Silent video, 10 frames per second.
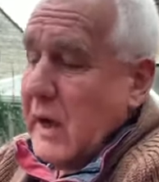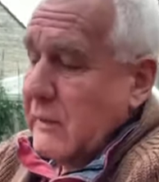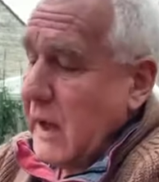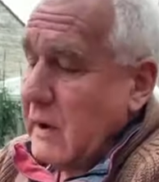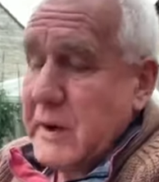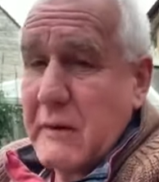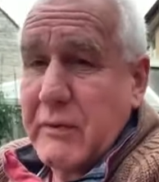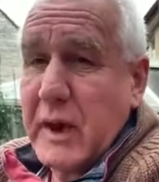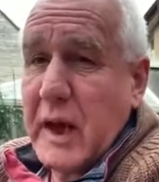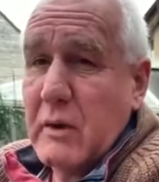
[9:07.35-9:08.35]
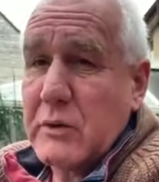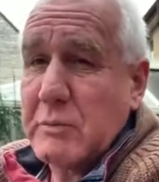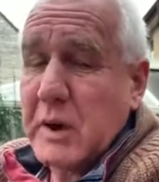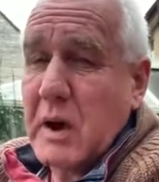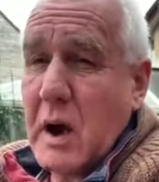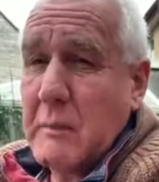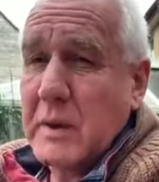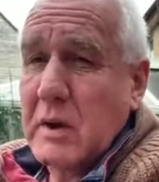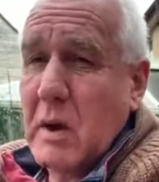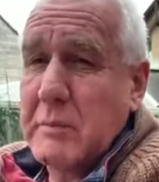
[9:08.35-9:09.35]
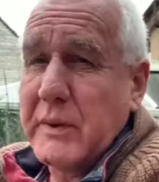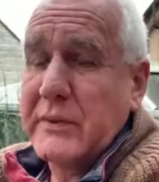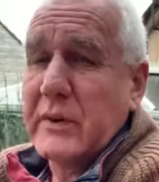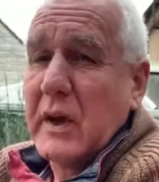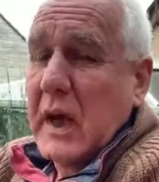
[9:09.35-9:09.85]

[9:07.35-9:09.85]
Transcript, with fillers: They are nothing else but carbon copies.